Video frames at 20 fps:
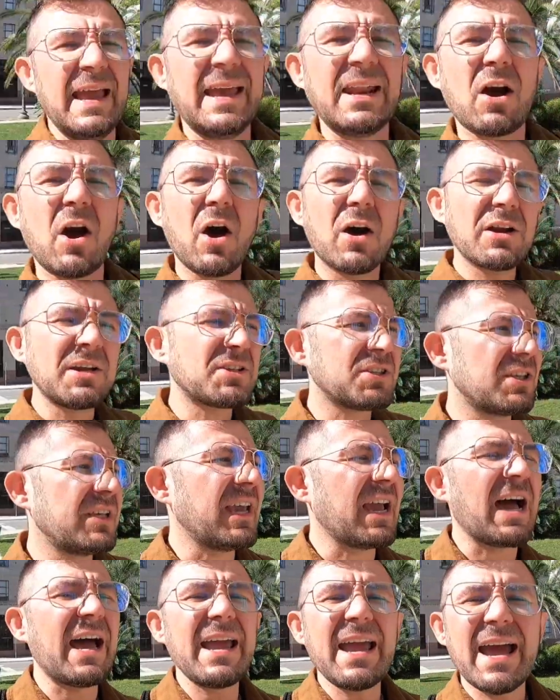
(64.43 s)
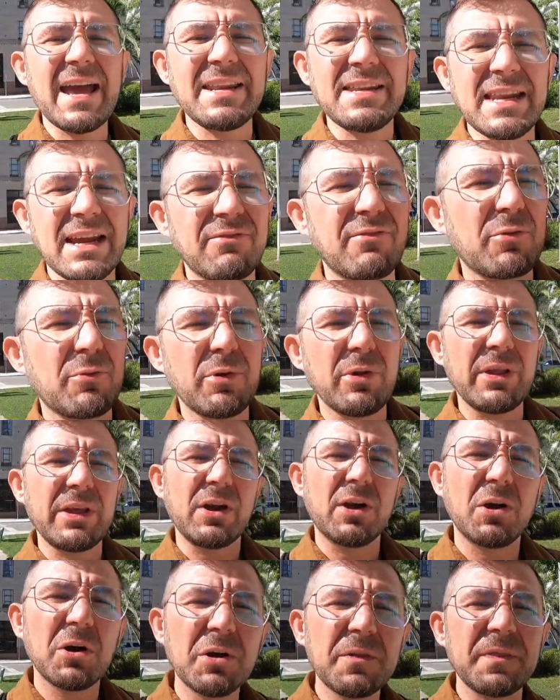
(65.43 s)
And honestly, I had never really
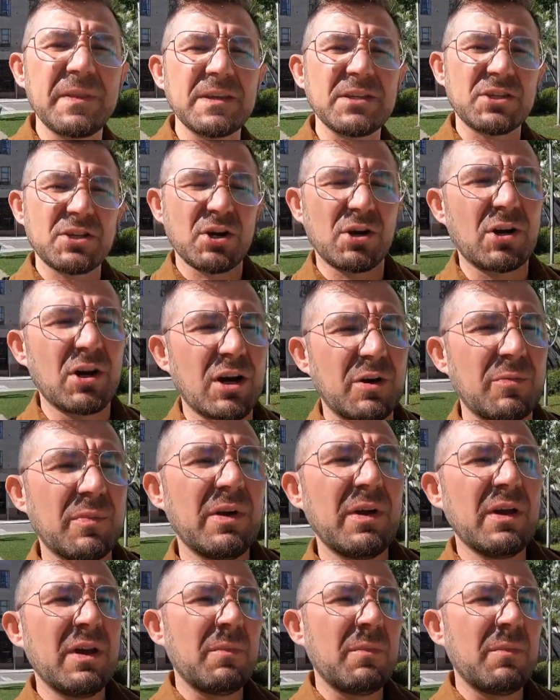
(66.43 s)
heard this term